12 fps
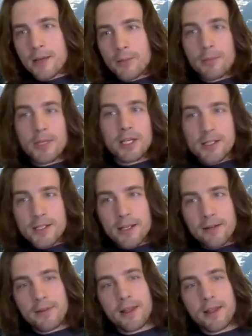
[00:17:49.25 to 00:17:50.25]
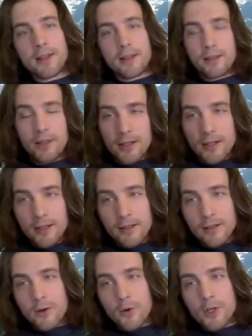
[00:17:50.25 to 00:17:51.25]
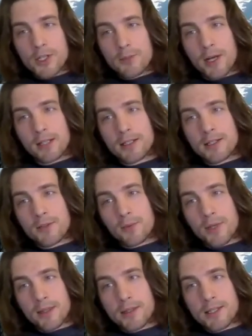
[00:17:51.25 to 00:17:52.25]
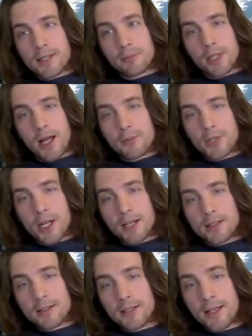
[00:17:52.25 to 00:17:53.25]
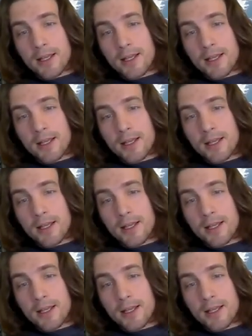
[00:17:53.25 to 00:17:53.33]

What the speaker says: but because of the correspondence with simple objects,